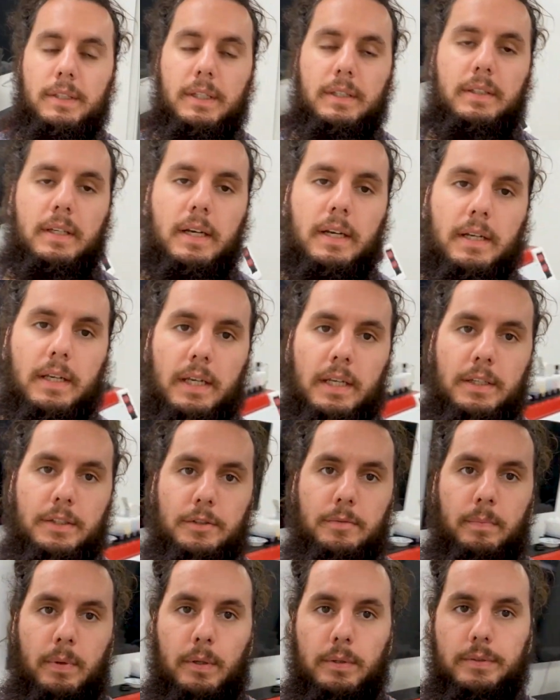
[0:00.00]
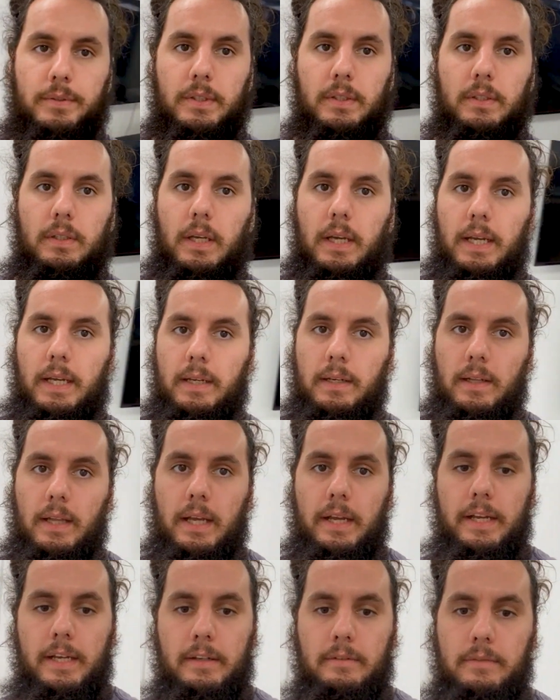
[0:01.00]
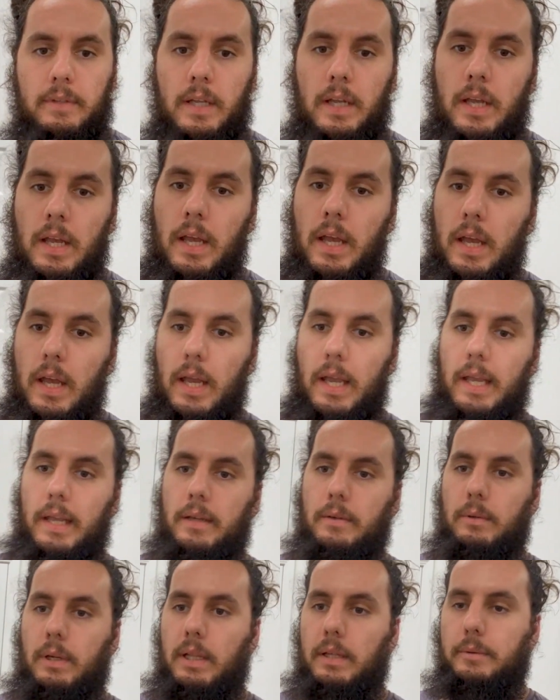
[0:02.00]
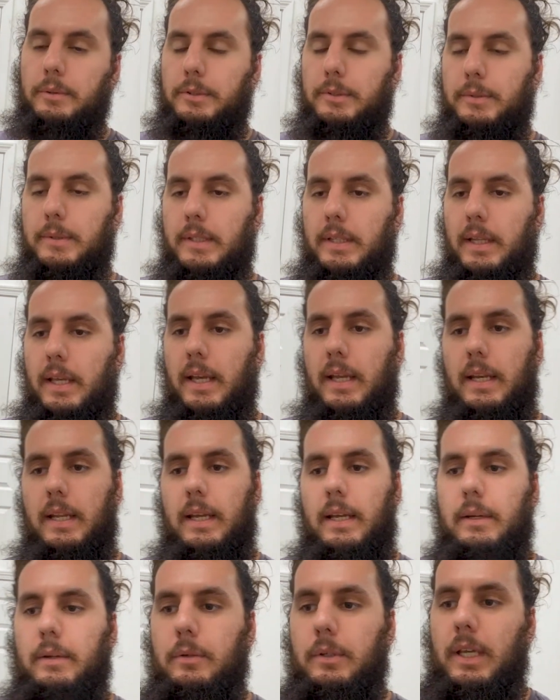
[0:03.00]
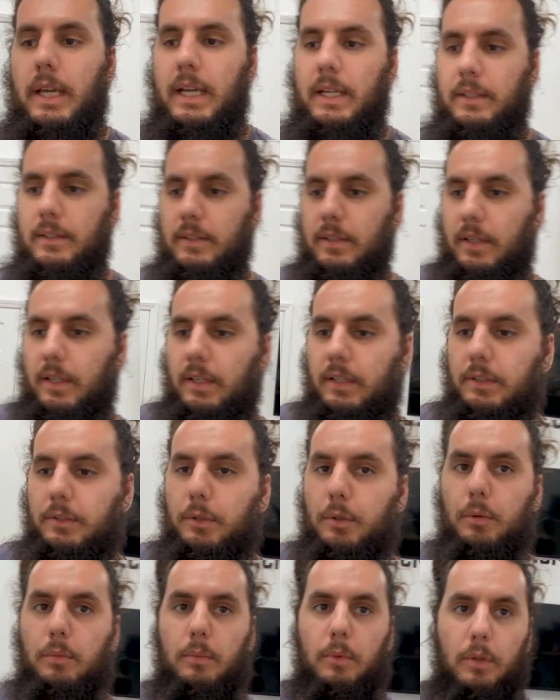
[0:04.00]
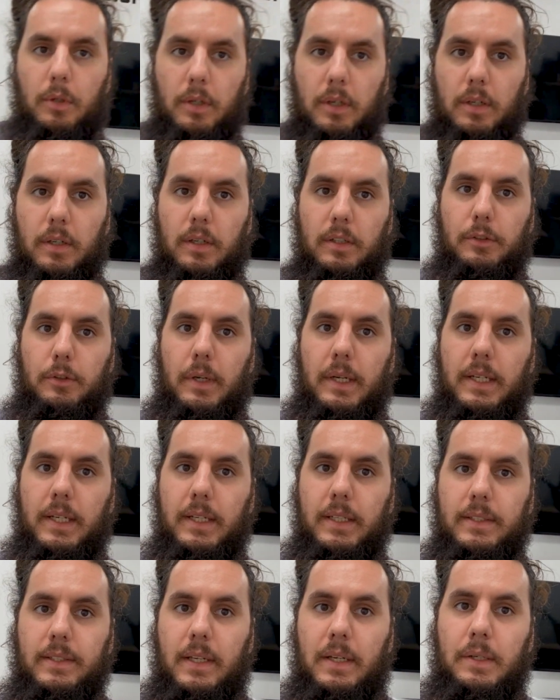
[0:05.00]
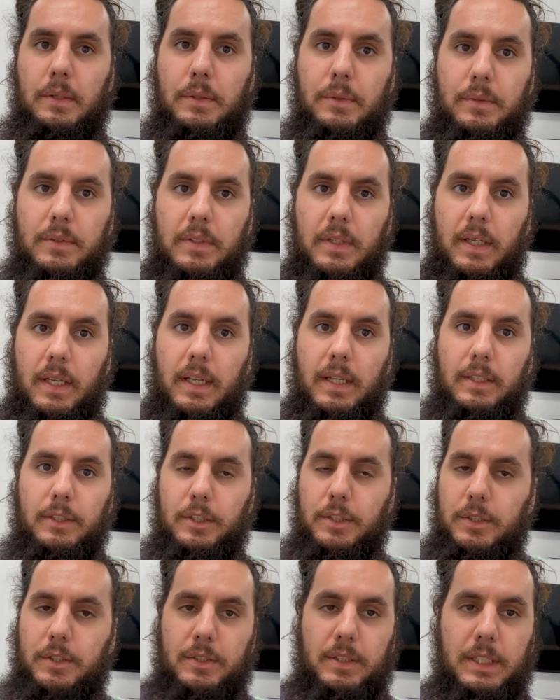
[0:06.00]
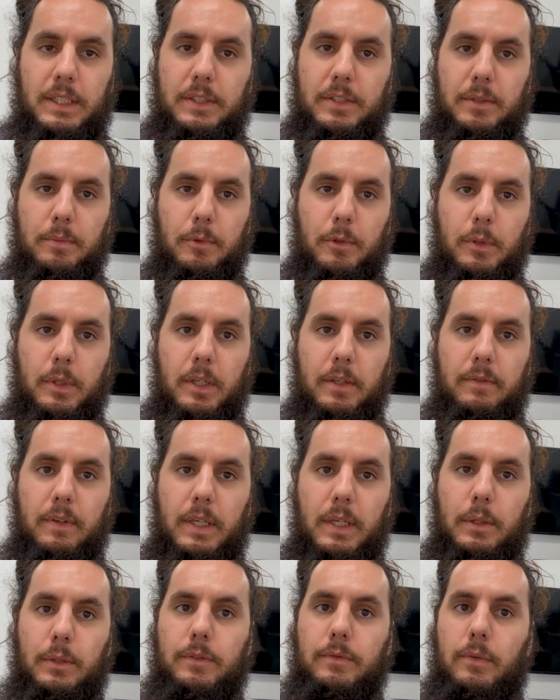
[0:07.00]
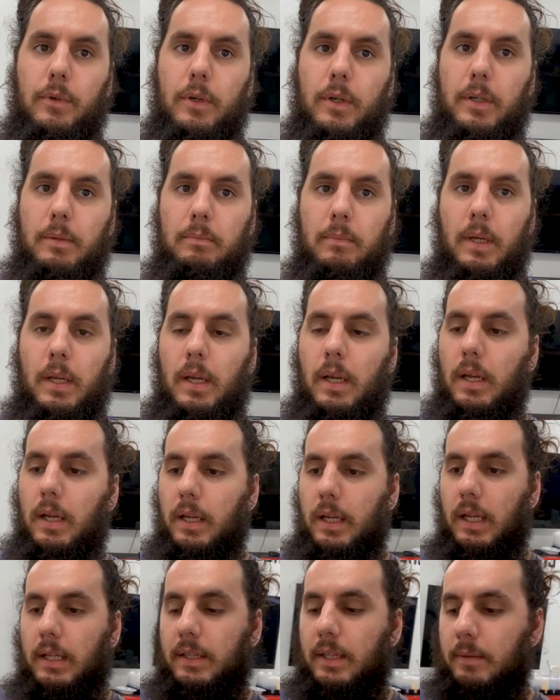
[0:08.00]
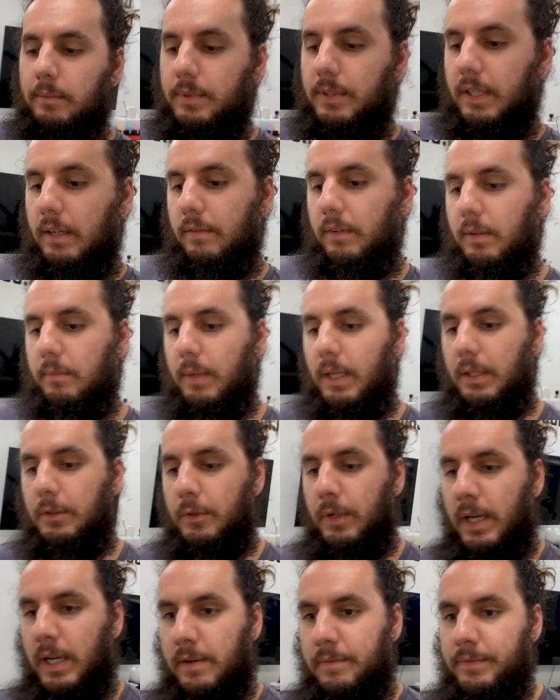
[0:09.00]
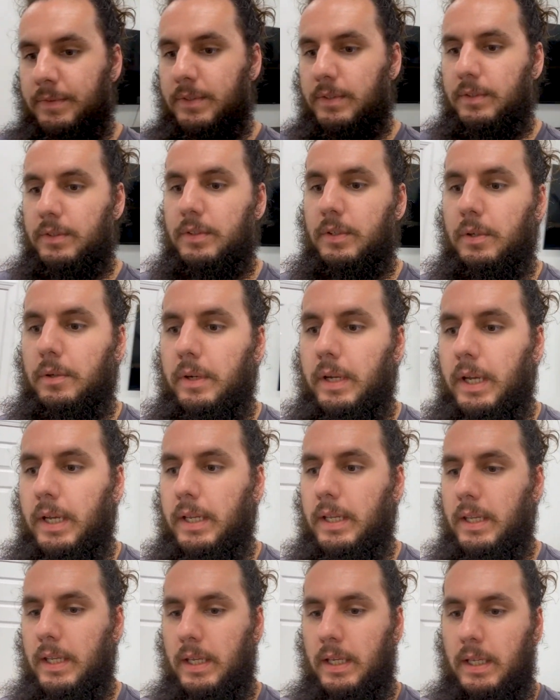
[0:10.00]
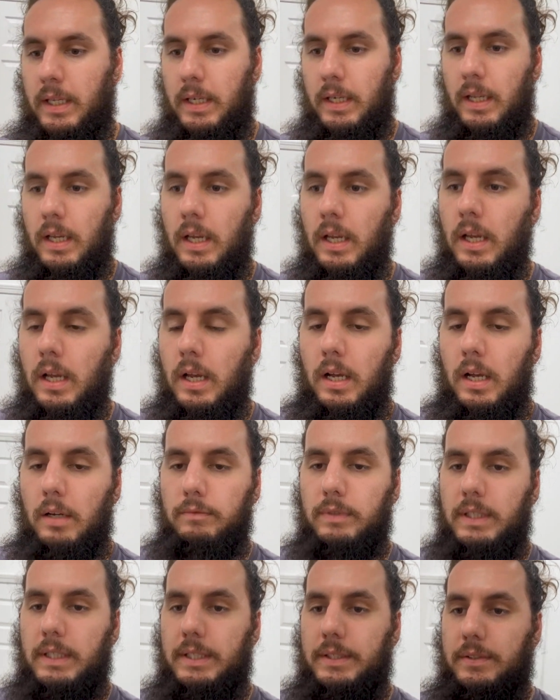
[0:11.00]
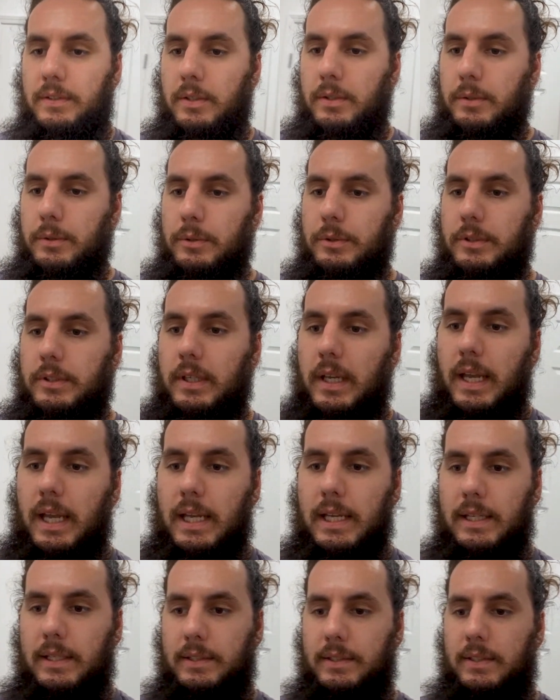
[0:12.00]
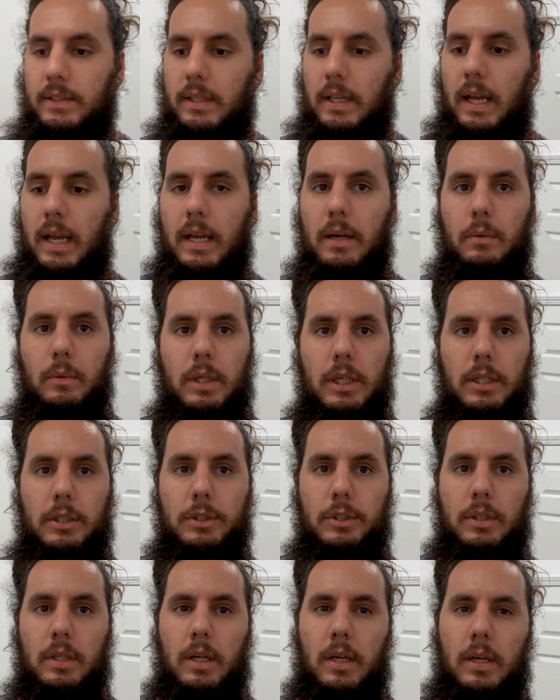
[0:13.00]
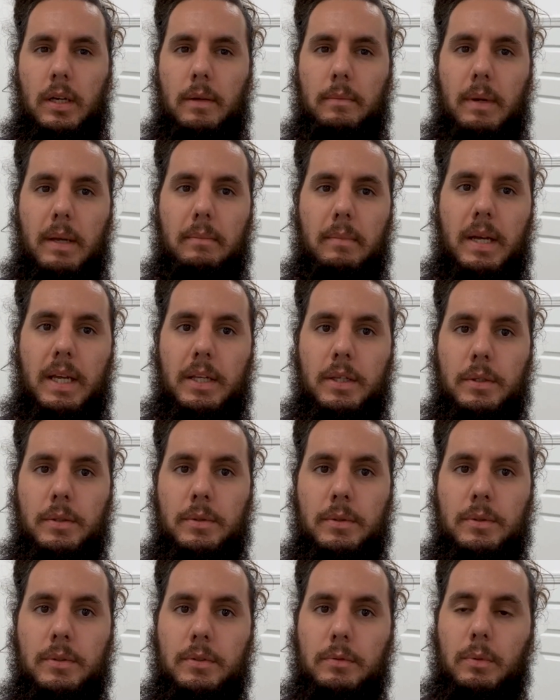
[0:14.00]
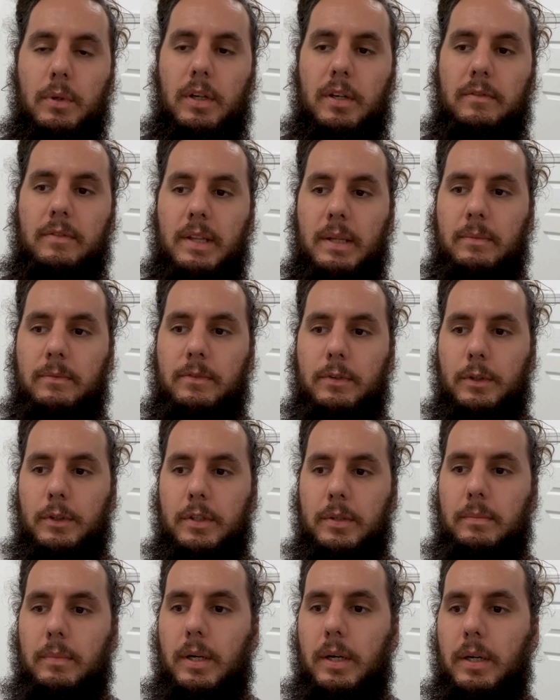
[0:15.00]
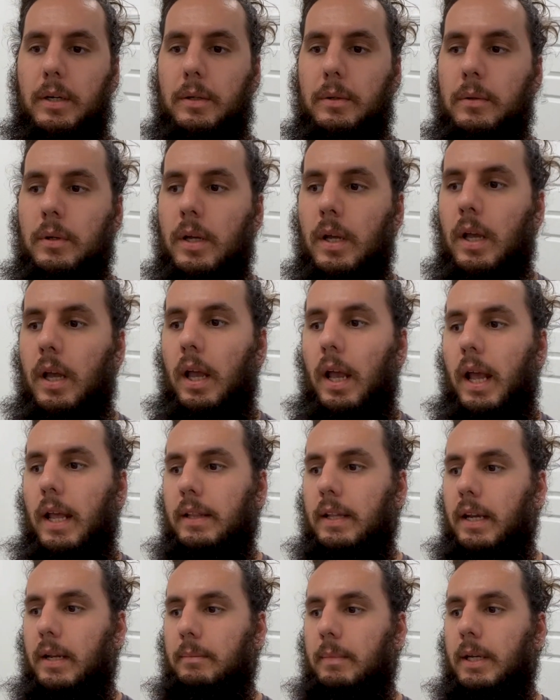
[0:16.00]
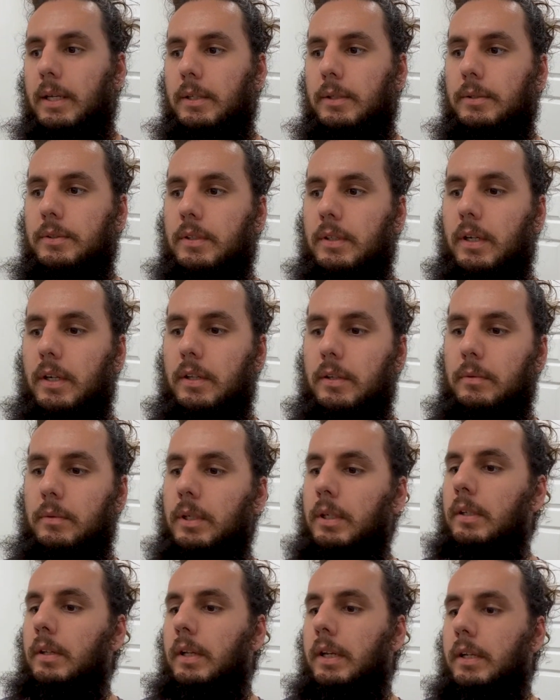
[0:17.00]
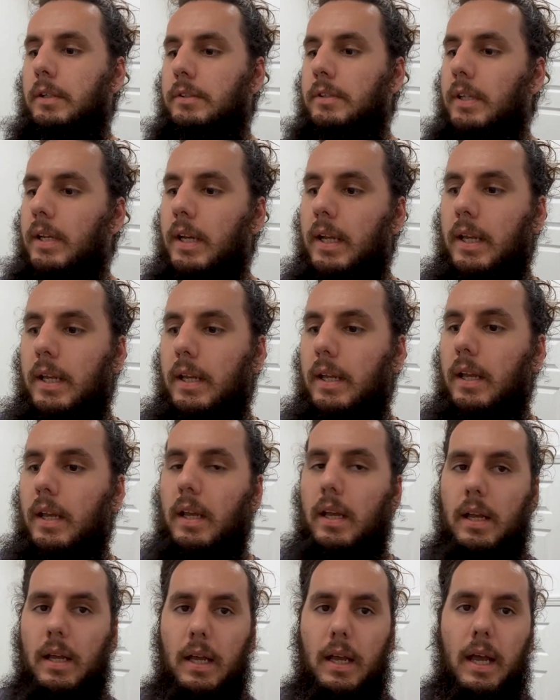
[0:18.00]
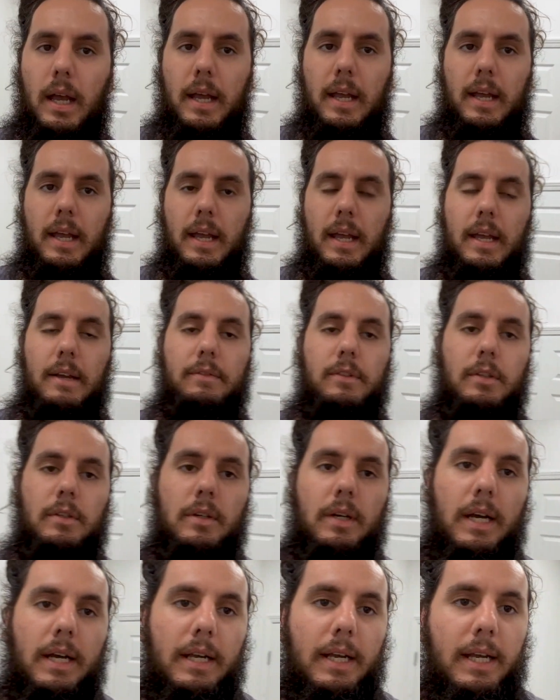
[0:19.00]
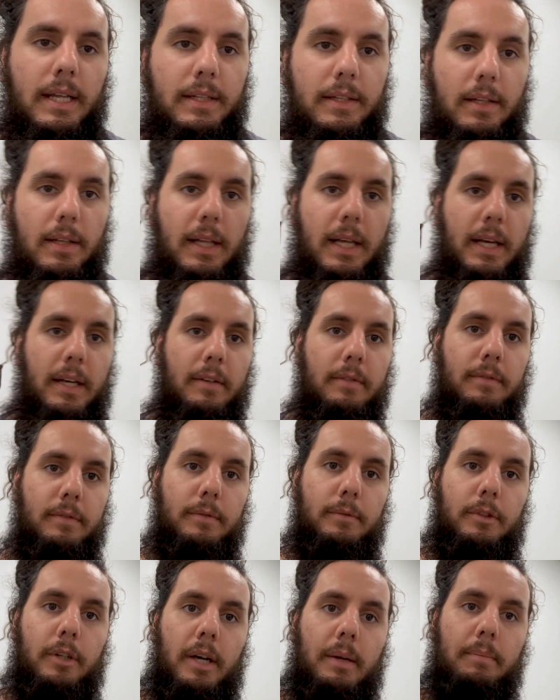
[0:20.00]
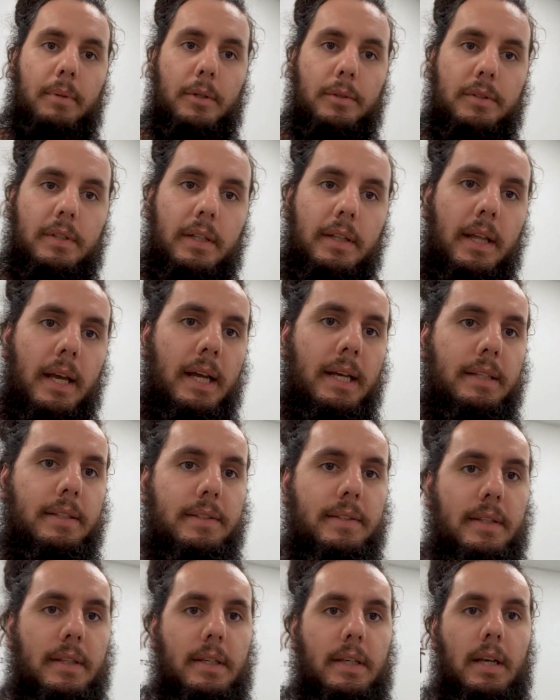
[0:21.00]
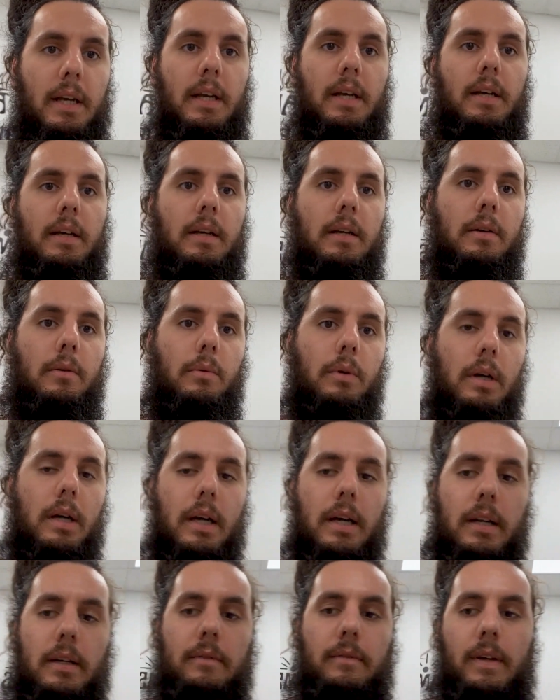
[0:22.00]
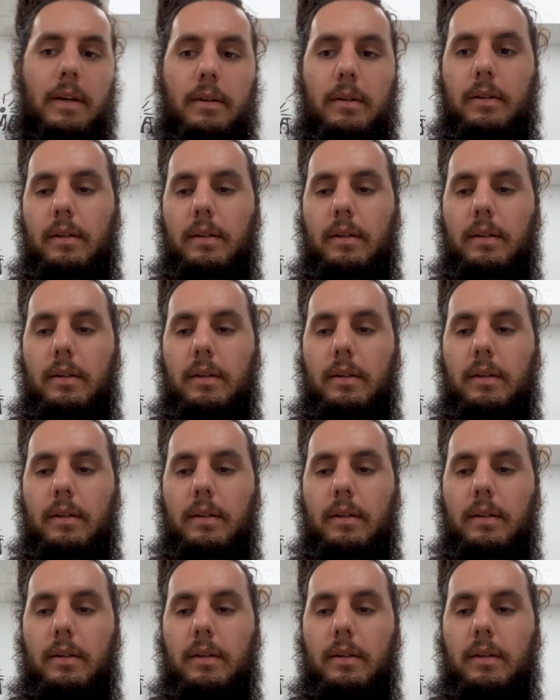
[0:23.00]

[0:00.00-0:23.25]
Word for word: TikTok is posted and live. And while I was doing that, I got uh, two more trending sounds and just did some quick videos for them. Got them saved in my drafts so I can release those as I wish. Um, I might use one of them for tomorrow, and then I might use another one later today I, after I end the live. Try posting that, see uh, what kind of